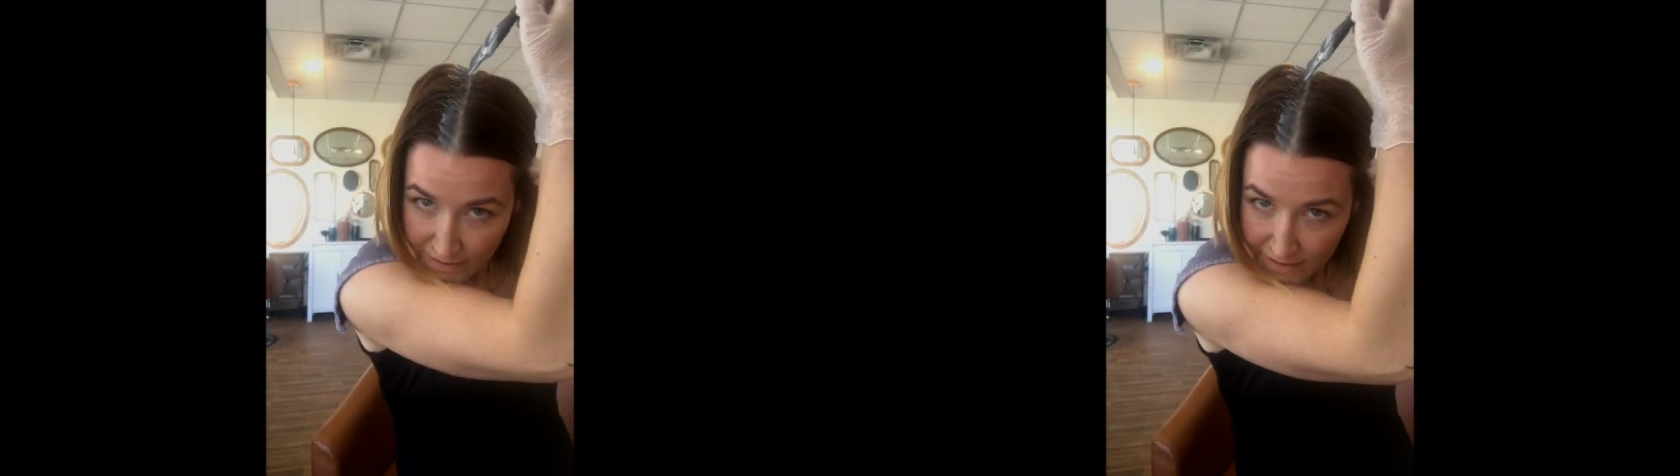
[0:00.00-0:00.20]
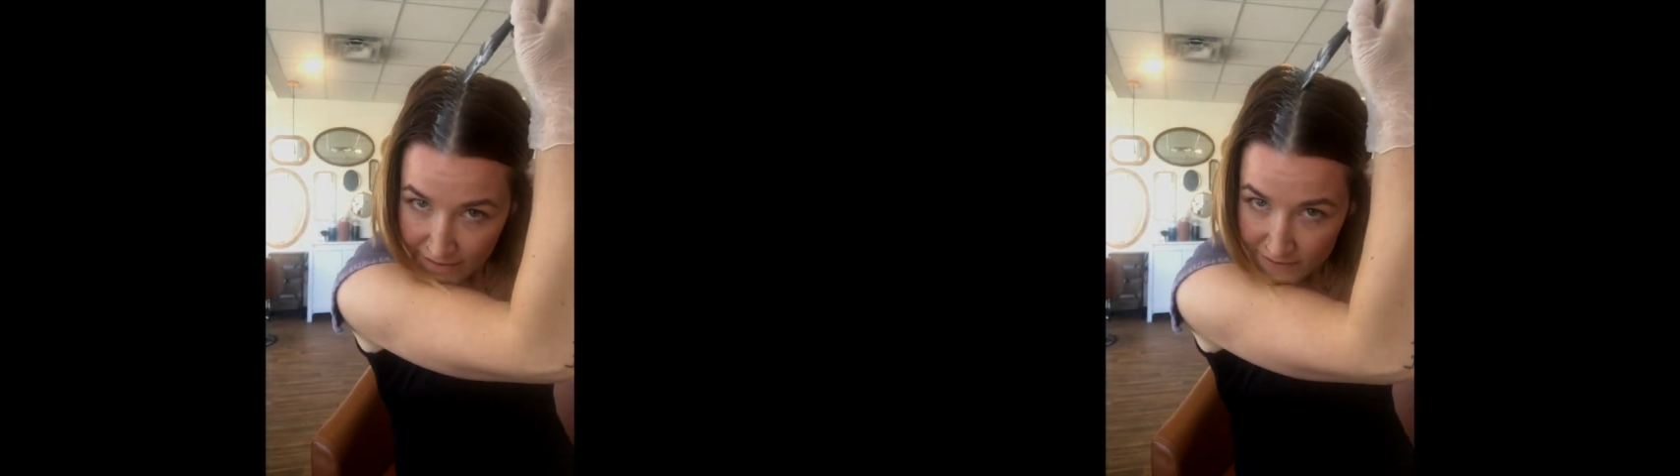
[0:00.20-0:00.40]

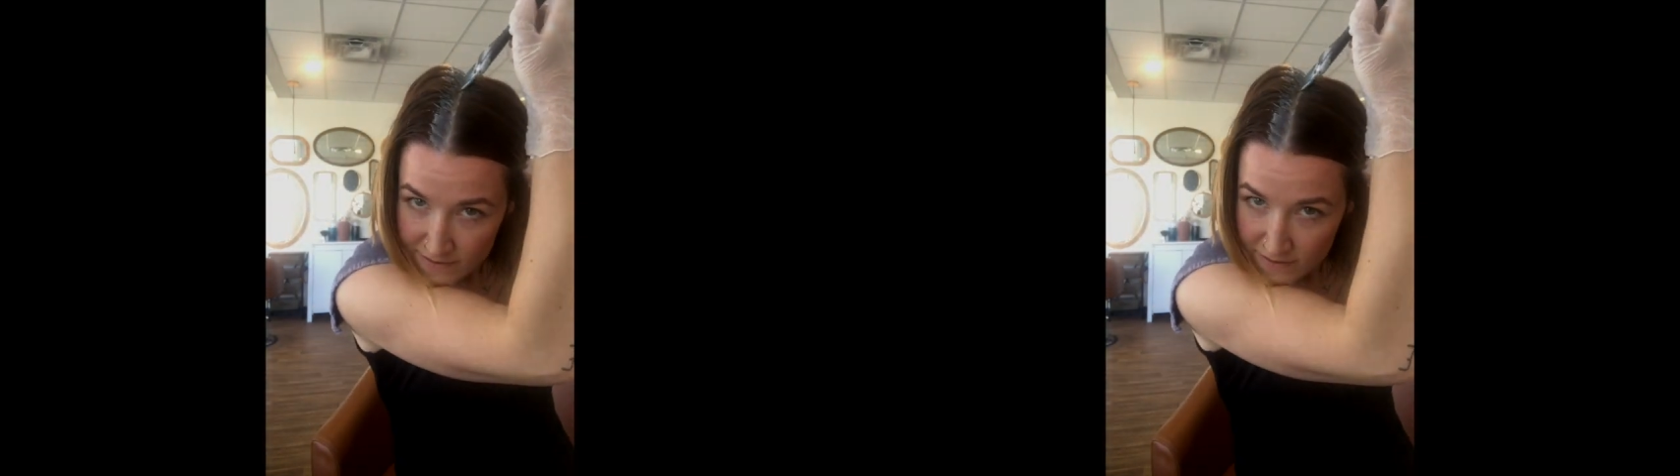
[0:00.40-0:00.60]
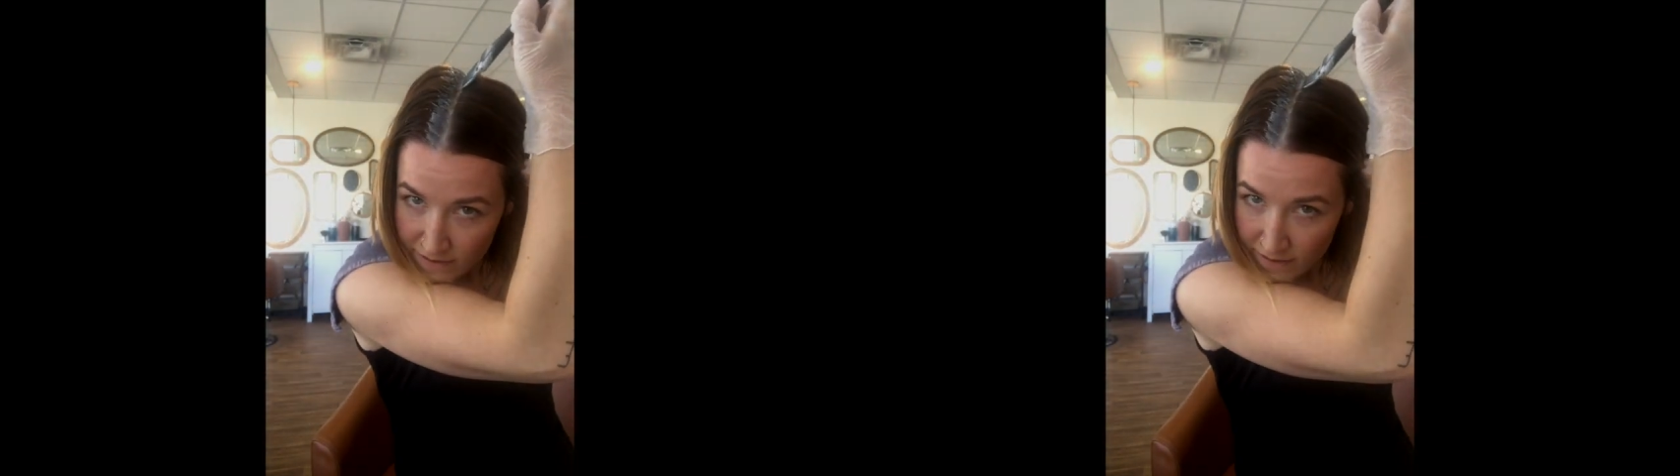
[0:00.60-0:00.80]

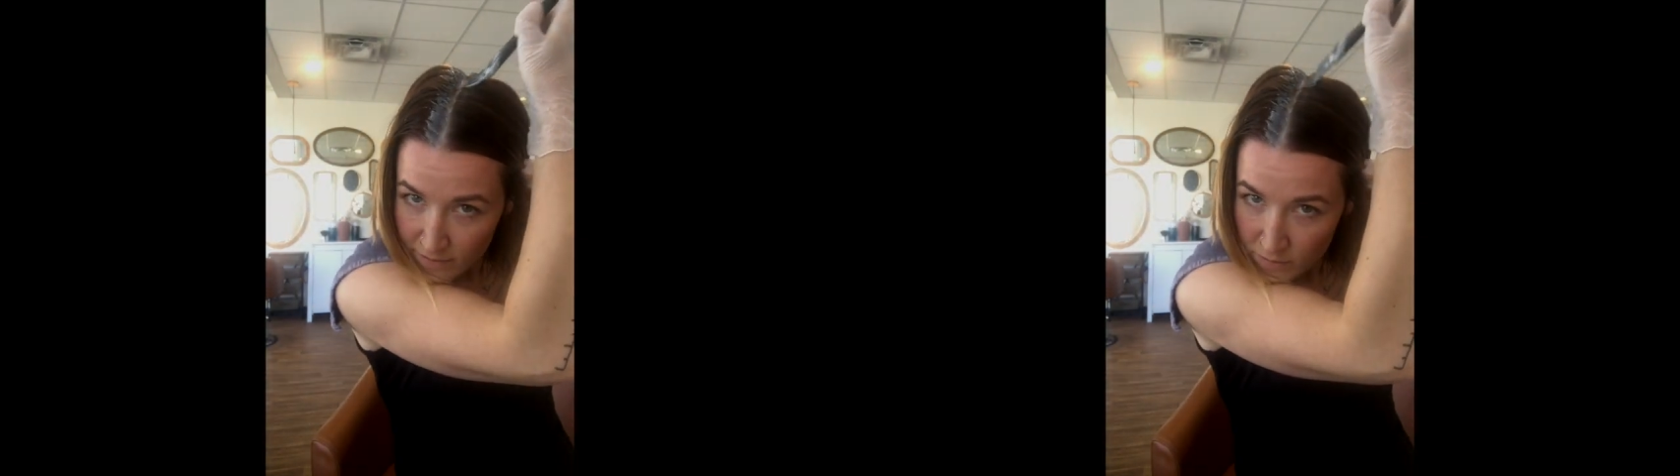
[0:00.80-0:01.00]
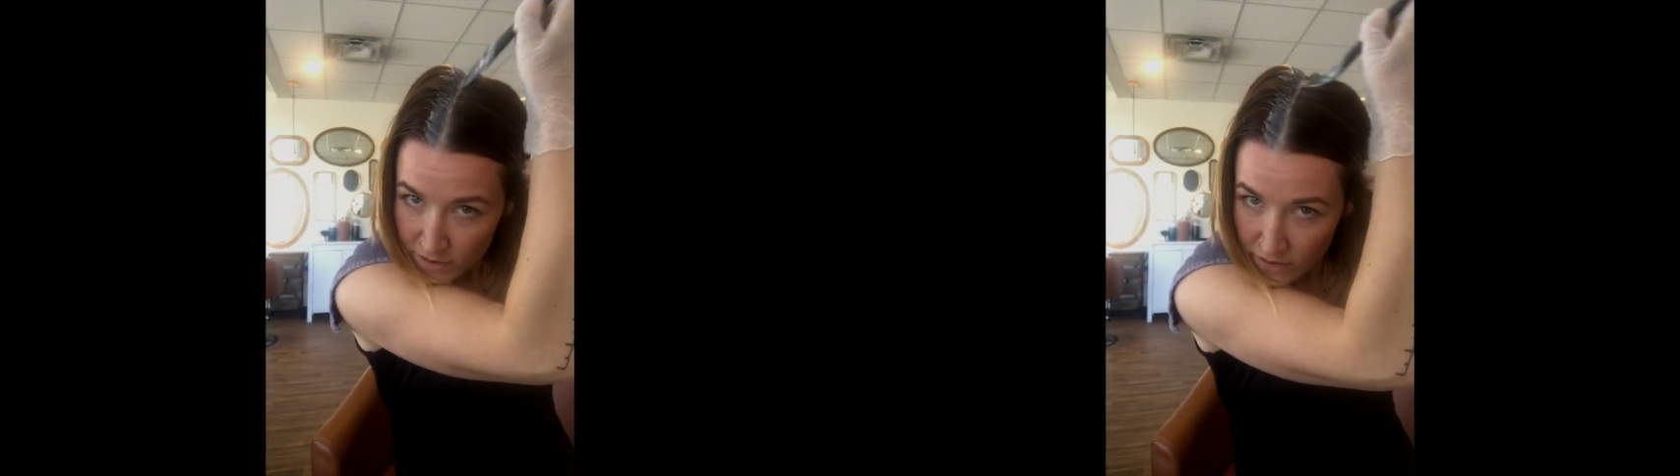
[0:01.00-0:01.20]
this,
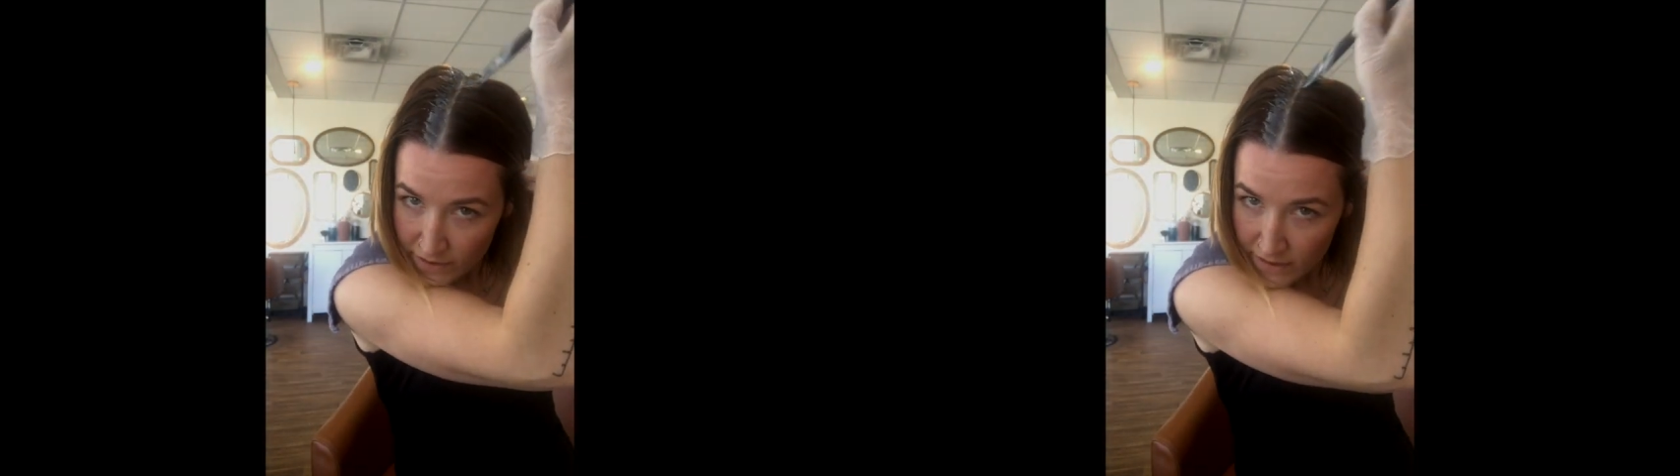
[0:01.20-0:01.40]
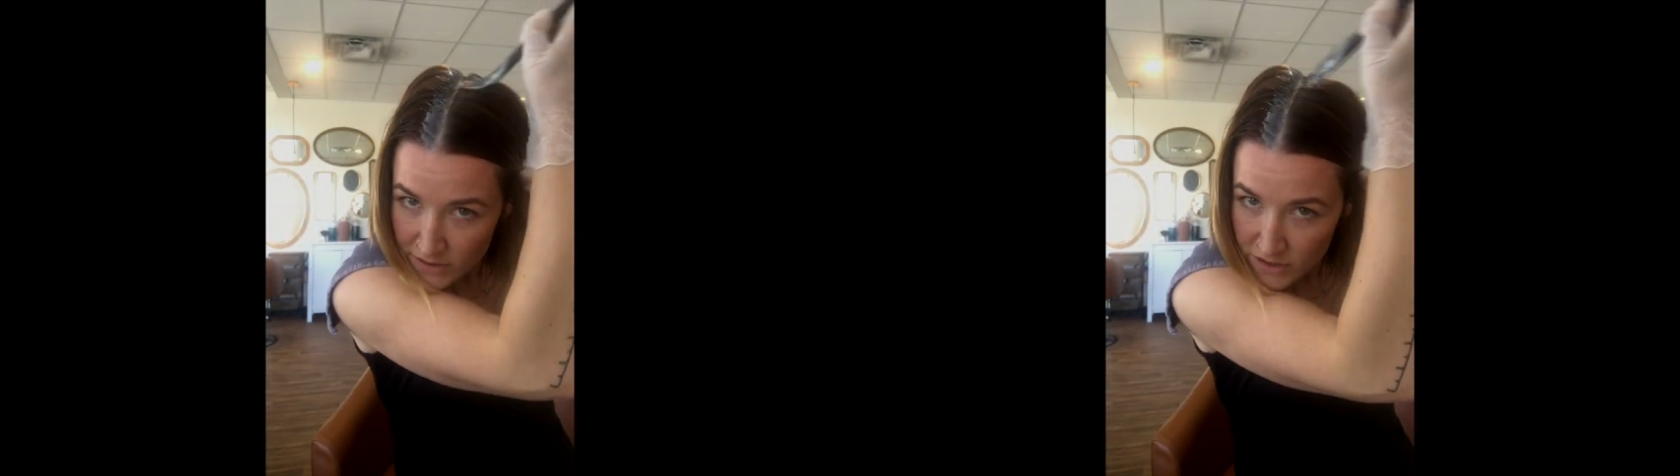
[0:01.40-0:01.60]
we're
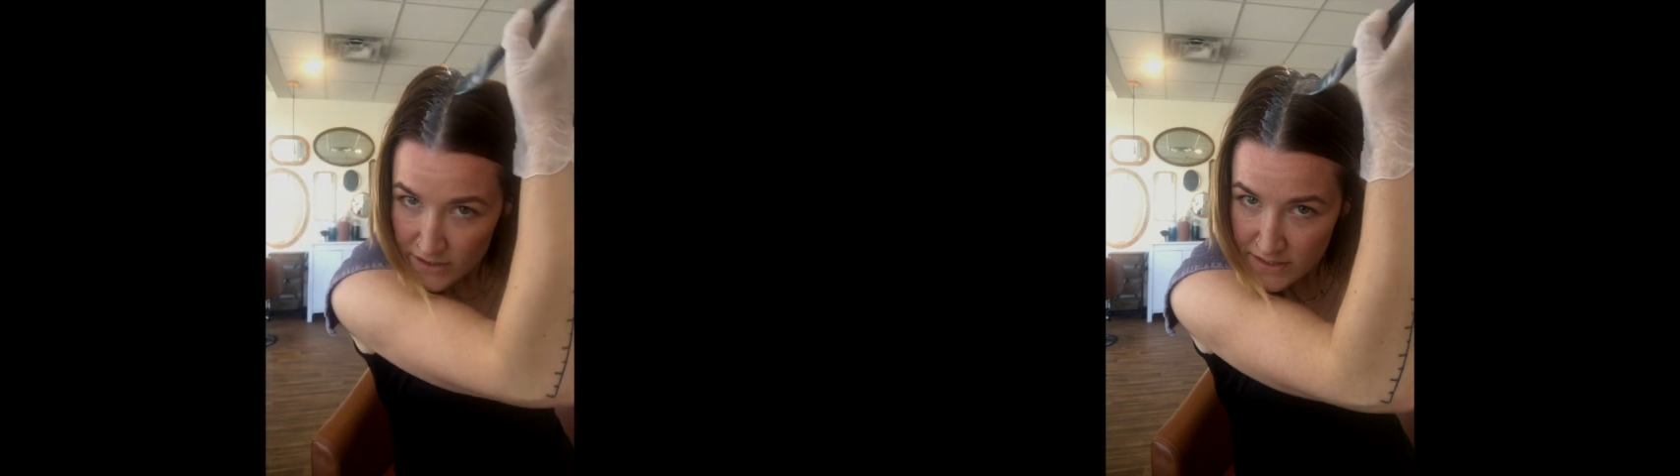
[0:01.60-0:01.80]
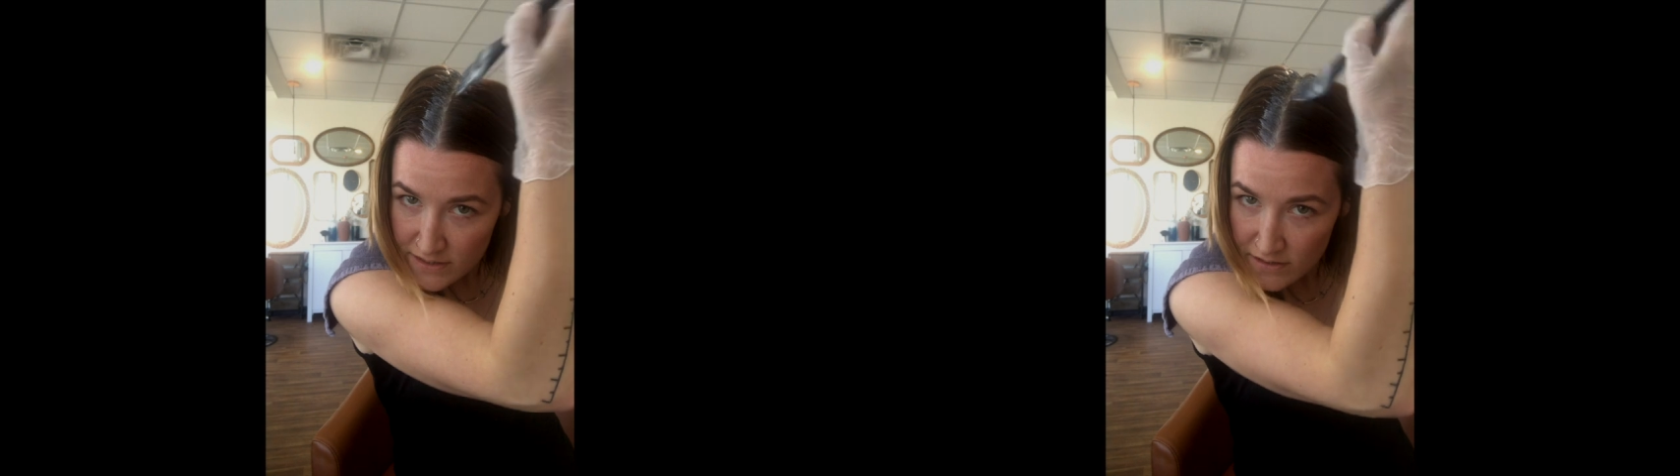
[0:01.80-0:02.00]
going to
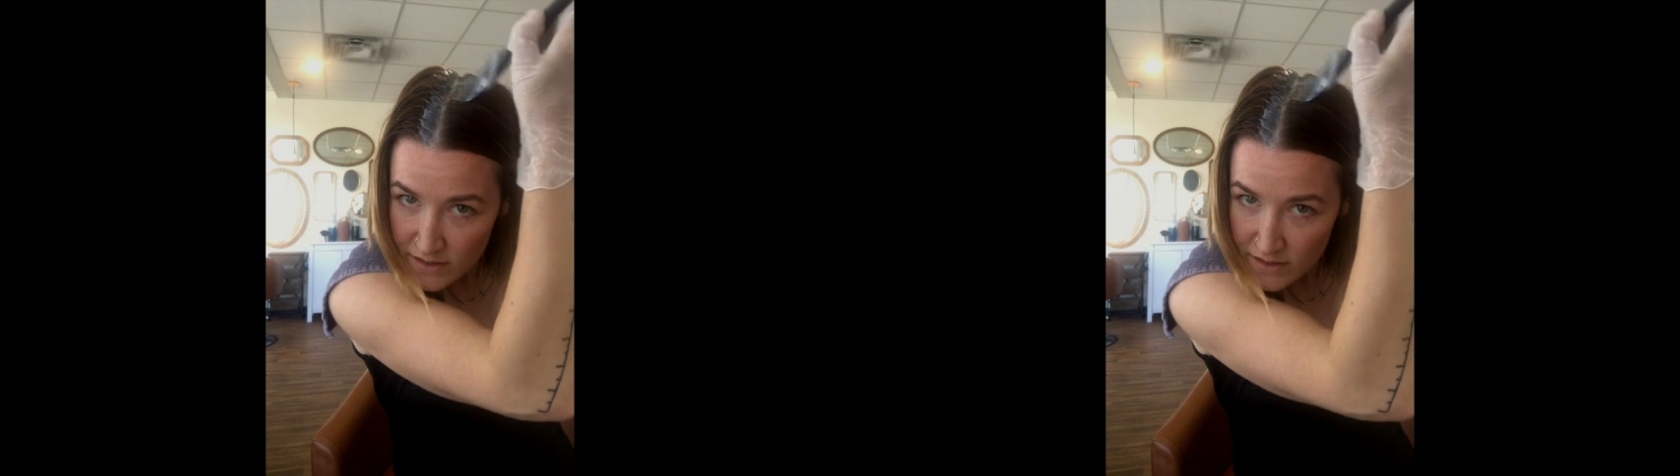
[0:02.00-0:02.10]
just